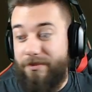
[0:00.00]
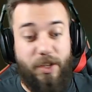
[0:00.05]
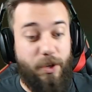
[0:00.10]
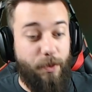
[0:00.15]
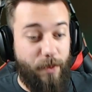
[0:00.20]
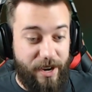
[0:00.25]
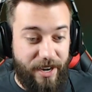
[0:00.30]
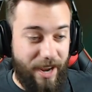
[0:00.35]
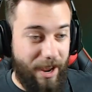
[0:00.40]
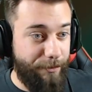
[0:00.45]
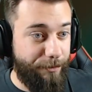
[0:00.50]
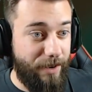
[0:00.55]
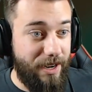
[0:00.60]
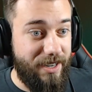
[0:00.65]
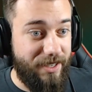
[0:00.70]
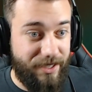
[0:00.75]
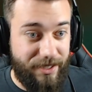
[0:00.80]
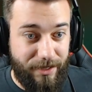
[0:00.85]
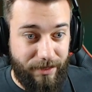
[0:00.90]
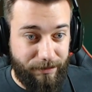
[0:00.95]
You went down
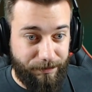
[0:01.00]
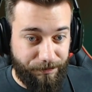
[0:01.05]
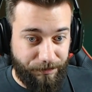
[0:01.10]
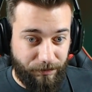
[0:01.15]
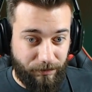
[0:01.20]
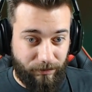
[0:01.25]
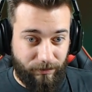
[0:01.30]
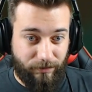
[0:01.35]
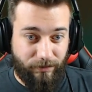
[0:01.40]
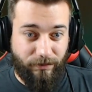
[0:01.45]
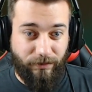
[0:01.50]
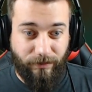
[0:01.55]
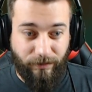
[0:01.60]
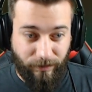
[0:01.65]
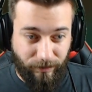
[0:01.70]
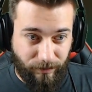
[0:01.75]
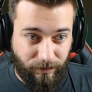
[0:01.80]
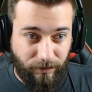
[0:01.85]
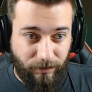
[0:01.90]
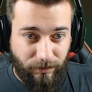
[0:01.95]
first. You're
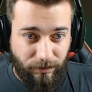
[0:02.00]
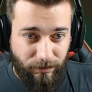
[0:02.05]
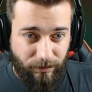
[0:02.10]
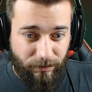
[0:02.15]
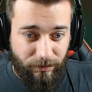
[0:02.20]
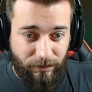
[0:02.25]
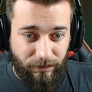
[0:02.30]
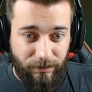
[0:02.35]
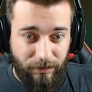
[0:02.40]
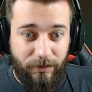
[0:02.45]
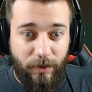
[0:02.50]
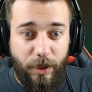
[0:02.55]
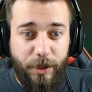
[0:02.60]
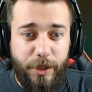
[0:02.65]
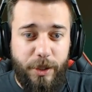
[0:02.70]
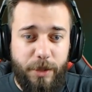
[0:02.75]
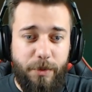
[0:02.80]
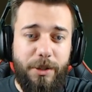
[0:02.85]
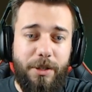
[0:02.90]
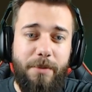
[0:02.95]
dumb. Look
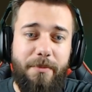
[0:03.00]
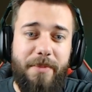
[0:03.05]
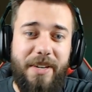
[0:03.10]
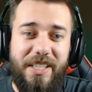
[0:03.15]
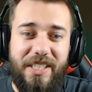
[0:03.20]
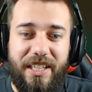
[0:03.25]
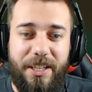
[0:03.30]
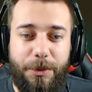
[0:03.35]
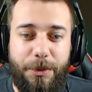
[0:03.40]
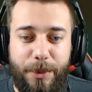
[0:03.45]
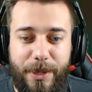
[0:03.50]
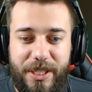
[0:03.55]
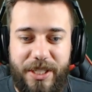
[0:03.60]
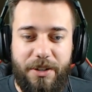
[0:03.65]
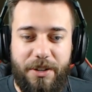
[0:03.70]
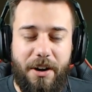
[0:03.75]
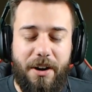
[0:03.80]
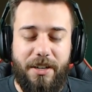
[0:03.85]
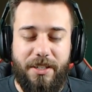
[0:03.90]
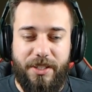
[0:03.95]
at you with your measly 3
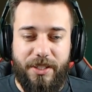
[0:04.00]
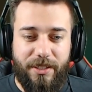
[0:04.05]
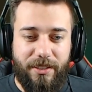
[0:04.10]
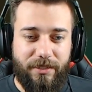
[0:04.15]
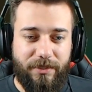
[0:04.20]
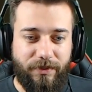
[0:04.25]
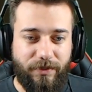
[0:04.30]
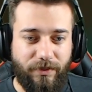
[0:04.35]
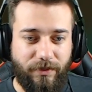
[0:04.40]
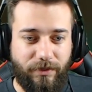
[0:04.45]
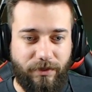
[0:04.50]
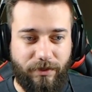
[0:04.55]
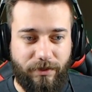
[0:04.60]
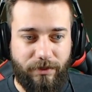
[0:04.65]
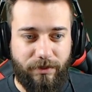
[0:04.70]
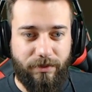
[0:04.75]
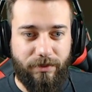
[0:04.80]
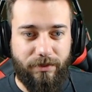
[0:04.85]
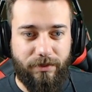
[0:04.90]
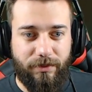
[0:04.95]
stars.
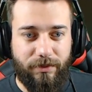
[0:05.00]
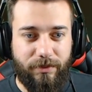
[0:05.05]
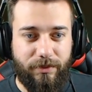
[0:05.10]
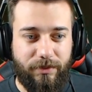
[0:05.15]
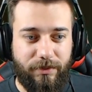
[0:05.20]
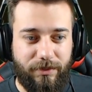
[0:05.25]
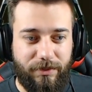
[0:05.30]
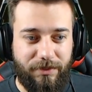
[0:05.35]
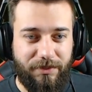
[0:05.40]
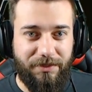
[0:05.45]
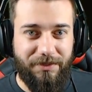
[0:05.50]
Oh, yeah. It's a